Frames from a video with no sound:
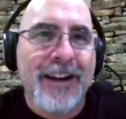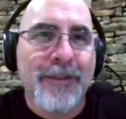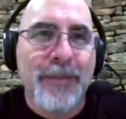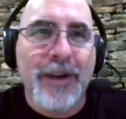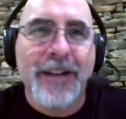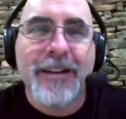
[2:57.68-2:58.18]

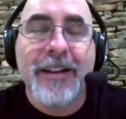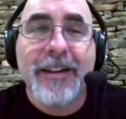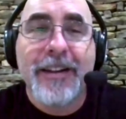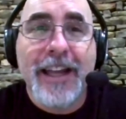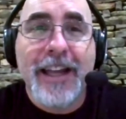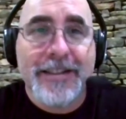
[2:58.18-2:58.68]
but
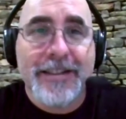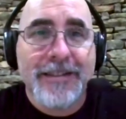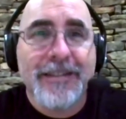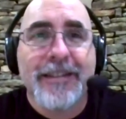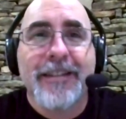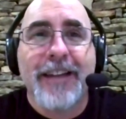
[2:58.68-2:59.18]
yes,
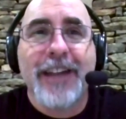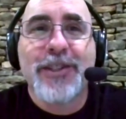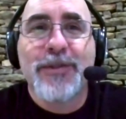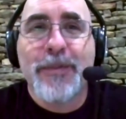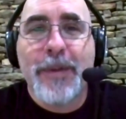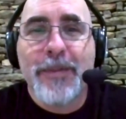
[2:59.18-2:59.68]
I
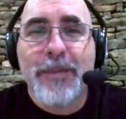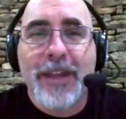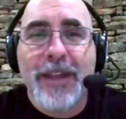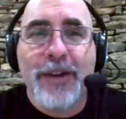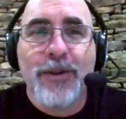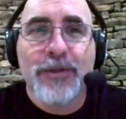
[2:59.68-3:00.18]
do remember
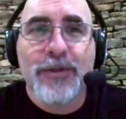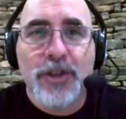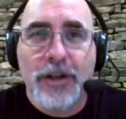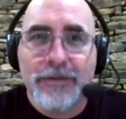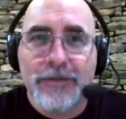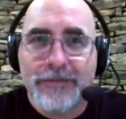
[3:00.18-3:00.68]
that old
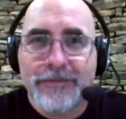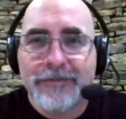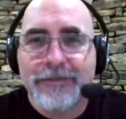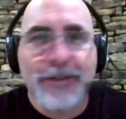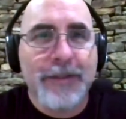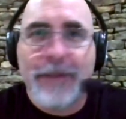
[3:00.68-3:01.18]
show.
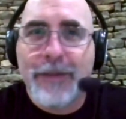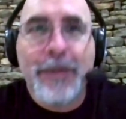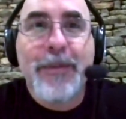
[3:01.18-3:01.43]
Or yeah. I remember